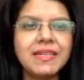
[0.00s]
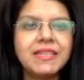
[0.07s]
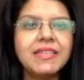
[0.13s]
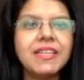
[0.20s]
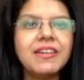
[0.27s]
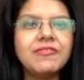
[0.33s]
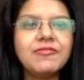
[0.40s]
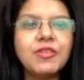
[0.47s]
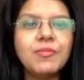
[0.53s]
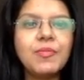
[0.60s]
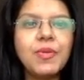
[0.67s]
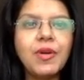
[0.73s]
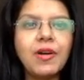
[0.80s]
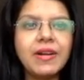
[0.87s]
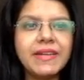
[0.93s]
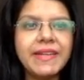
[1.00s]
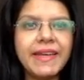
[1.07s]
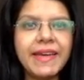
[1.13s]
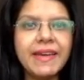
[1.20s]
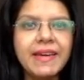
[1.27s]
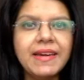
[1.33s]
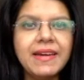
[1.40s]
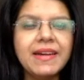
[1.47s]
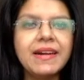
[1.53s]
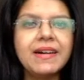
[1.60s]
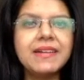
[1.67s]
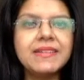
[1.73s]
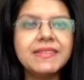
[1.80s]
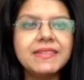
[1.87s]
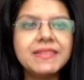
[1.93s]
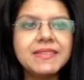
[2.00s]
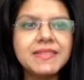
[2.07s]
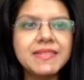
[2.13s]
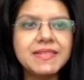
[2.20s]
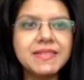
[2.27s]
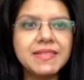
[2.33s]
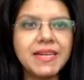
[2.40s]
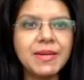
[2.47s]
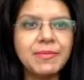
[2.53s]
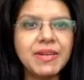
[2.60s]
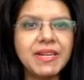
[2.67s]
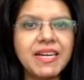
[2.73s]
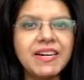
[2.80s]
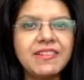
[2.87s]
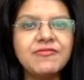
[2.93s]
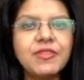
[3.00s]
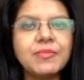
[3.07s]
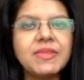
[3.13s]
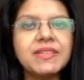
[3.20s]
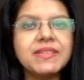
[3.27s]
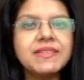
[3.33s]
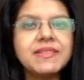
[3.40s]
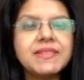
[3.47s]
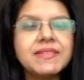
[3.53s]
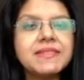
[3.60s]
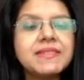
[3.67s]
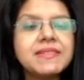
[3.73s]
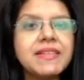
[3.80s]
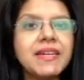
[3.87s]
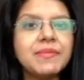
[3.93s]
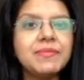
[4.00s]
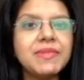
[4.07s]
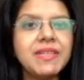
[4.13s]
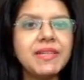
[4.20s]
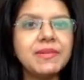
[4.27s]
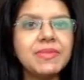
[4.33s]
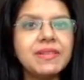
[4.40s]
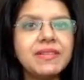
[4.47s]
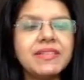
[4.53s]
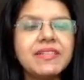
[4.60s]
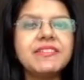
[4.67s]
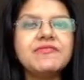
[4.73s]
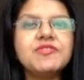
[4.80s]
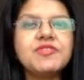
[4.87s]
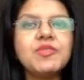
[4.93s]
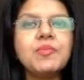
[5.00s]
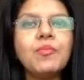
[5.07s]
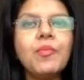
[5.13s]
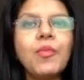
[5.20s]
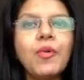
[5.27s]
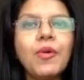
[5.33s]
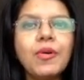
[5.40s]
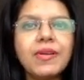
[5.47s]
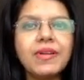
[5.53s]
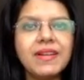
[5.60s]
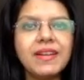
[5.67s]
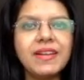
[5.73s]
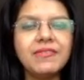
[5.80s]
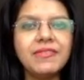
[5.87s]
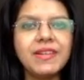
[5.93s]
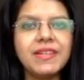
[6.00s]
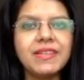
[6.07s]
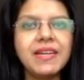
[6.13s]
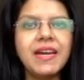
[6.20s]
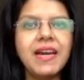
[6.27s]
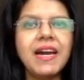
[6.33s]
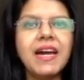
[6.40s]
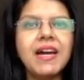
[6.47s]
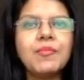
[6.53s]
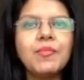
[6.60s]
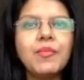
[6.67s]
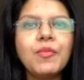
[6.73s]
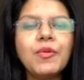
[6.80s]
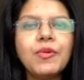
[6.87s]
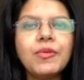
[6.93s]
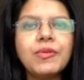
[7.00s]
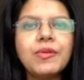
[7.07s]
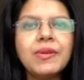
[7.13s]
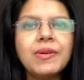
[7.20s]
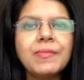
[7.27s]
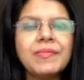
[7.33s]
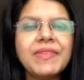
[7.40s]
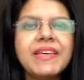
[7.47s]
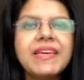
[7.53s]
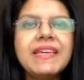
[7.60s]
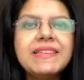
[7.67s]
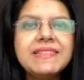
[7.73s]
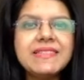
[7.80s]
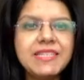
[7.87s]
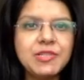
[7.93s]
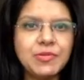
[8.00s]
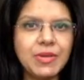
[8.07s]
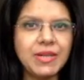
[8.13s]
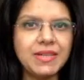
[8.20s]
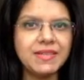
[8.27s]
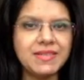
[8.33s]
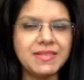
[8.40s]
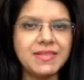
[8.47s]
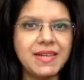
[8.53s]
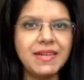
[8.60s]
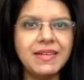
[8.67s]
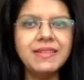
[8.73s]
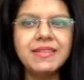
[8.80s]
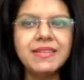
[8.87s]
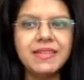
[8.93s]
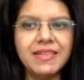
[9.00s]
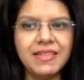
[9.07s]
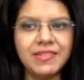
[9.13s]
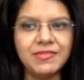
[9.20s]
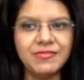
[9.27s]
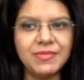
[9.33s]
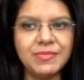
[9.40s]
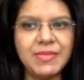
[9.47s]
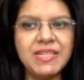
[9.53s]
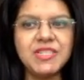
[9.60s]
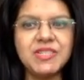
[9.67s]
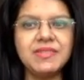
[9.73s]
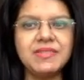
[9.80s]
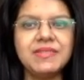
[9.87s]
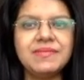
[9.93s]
Therefore, plotting a distance time graph from the distance time table gives you more relevant and more easy to understand information.